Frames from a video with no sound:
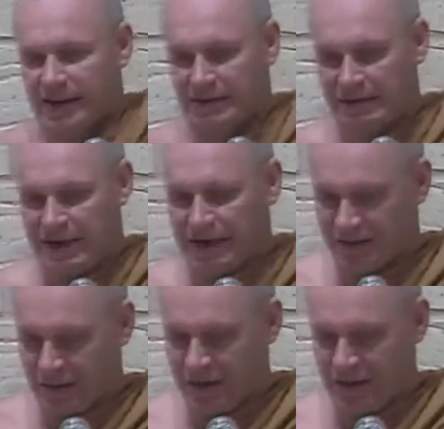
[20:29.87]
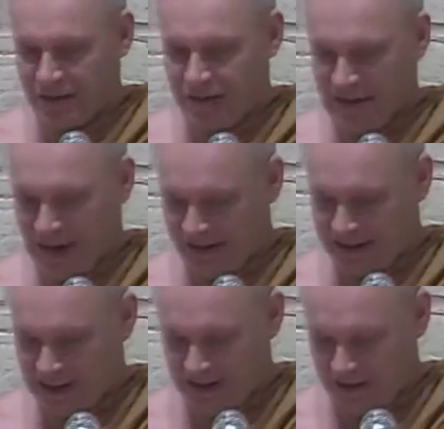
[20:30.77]
So extremely profound
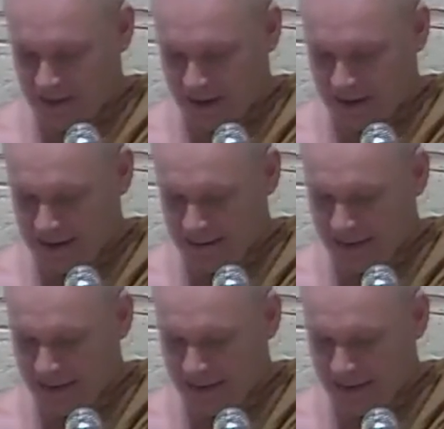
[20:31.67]
states of mind.